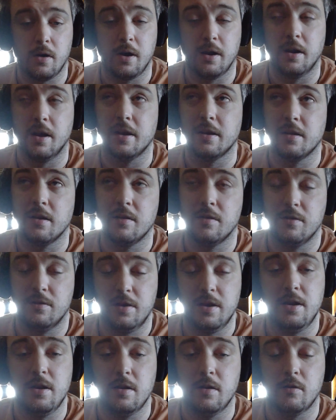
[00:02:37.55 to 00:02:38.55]
and like this
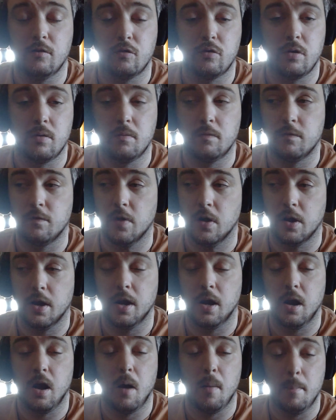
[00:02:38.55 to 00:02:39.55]
scene is
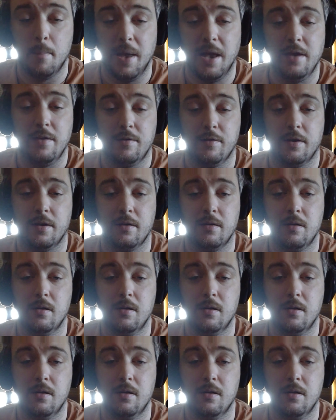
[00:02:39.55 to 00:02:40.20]
fucking amazing.